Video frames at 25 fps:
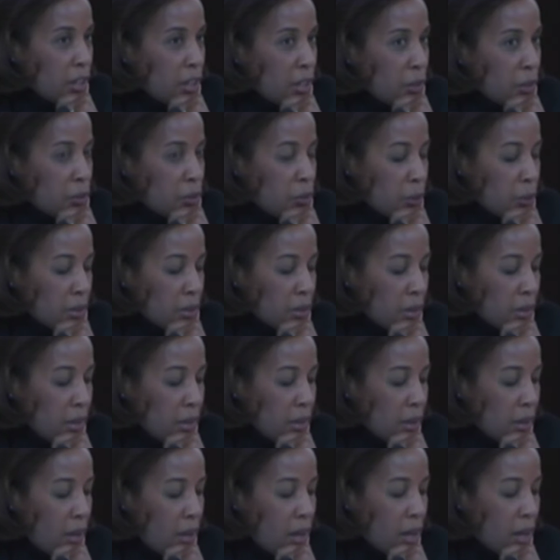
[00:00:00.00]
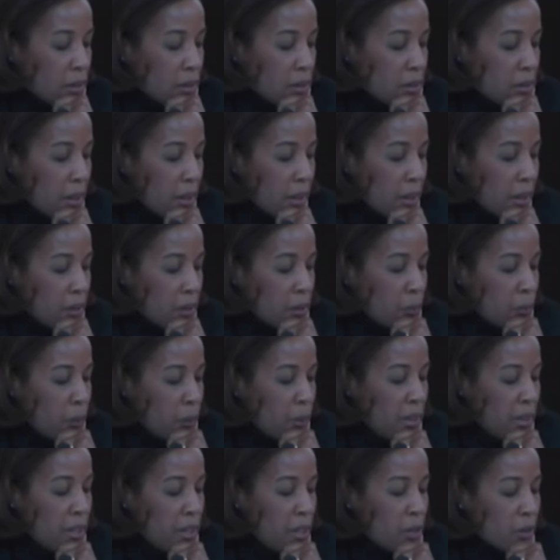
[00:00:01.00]
year during the King holiday,
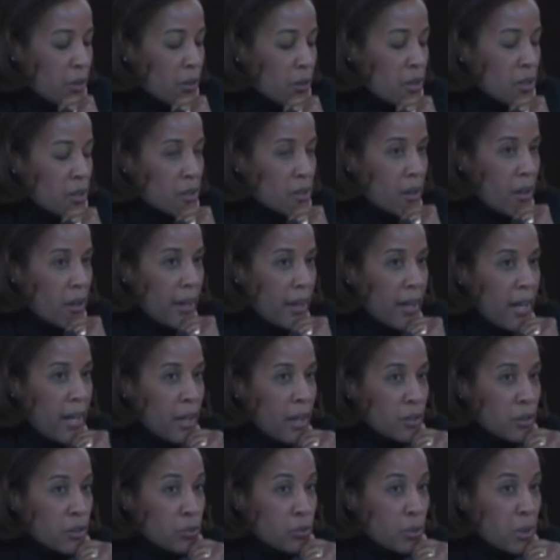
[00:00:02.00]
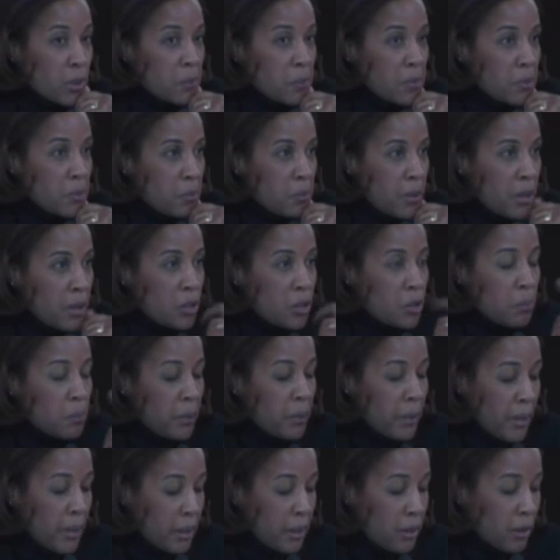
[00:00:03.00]
we hear his I Had a Dream speech
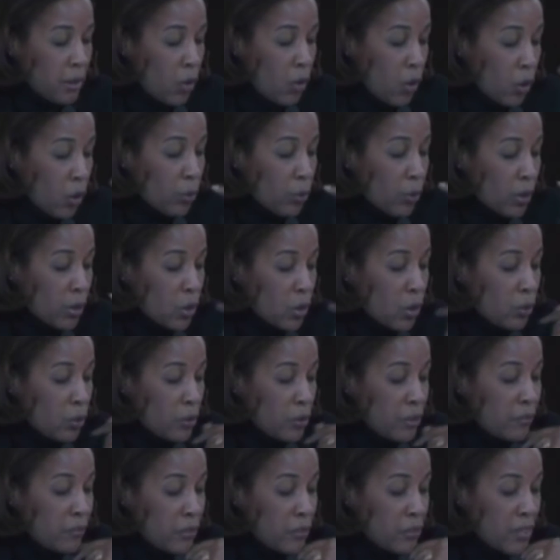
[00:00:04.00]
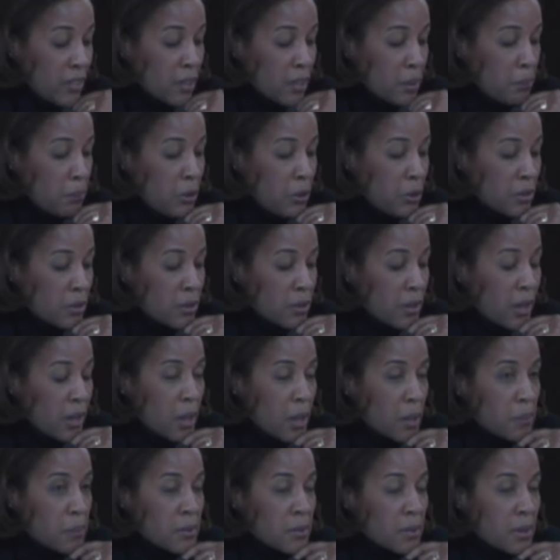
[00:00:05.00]
played over and over. It feels like a million
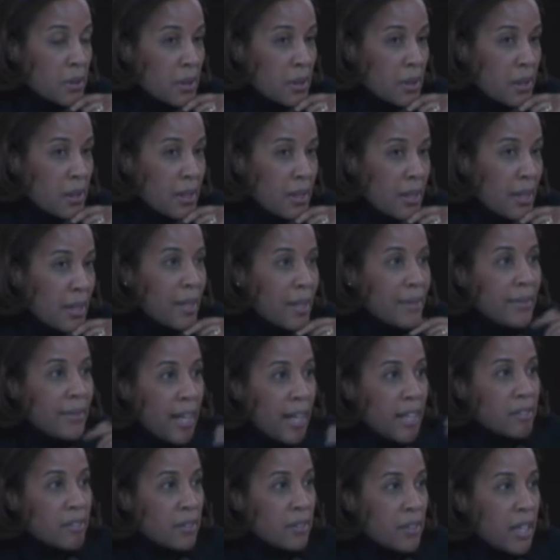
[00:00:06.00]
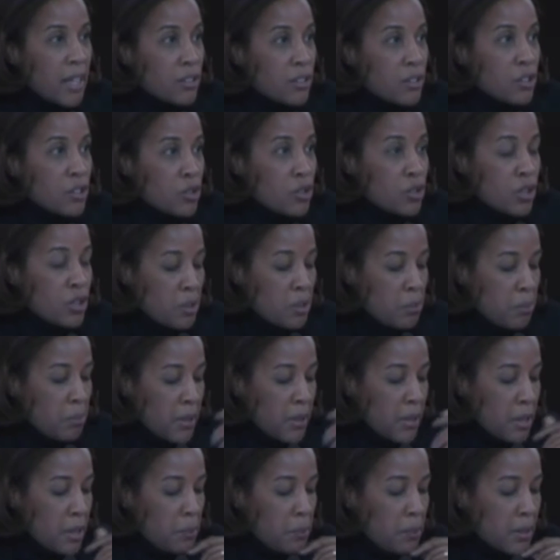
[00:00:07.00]
times. And that's as it should
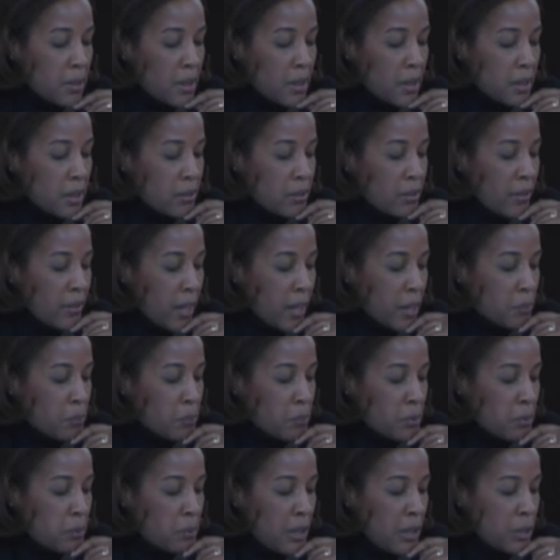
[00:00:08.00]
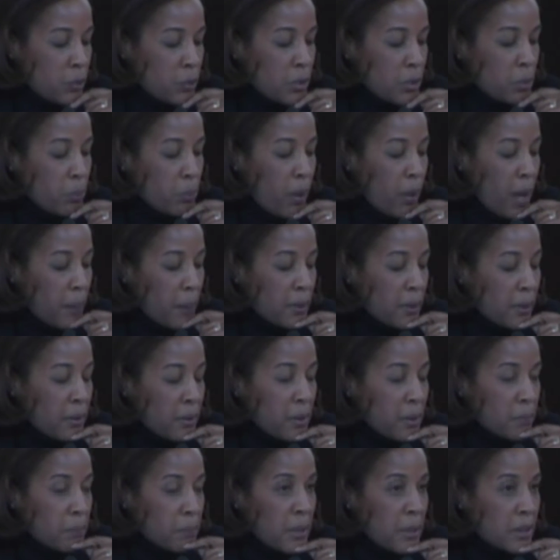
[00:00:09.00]
be, because that speech was probably
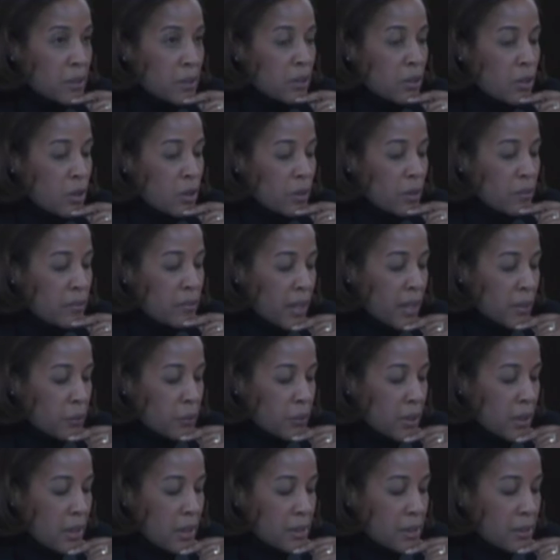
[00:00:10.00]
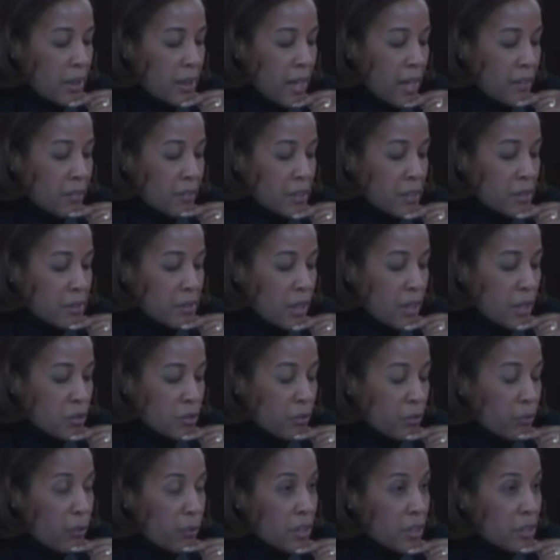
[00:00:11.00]
the pinnacle of Dr. King's advocacy as
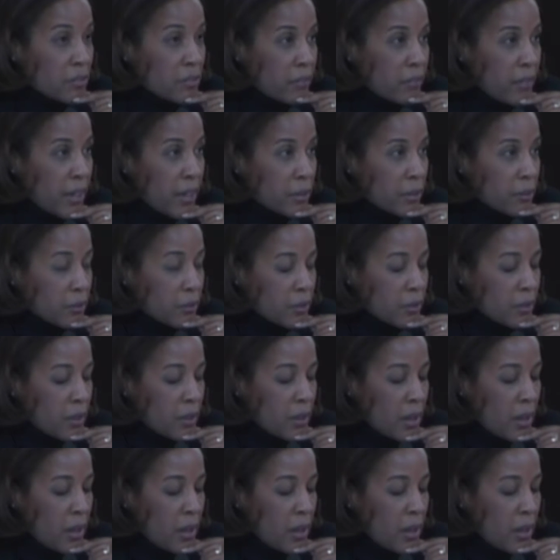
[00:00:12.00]
a freedom fighter.